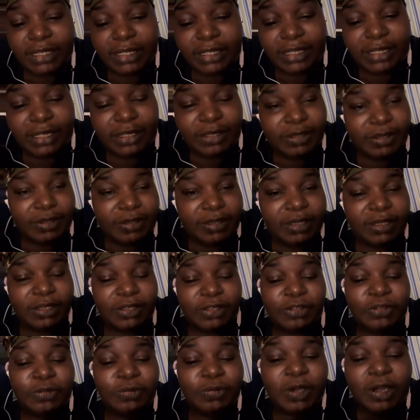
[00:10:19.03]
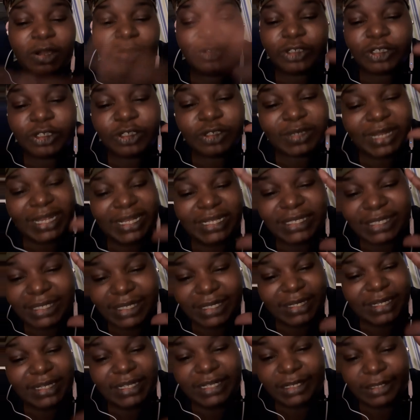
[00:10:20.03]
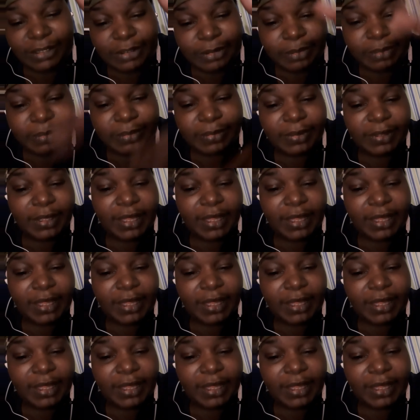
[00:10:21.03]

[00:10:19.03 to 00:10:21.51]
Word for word: And and you go straight to them